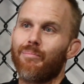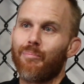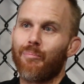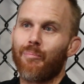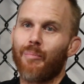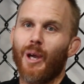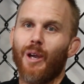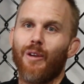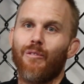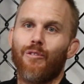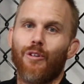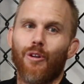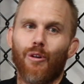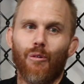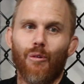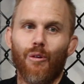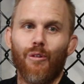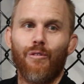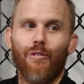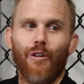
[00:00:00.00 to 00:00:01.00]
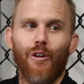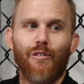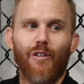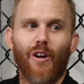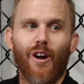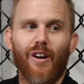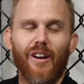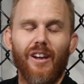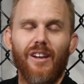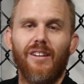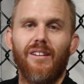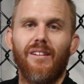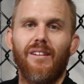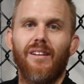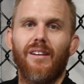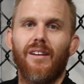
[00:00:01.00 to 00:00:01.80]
pay for the roof over our head?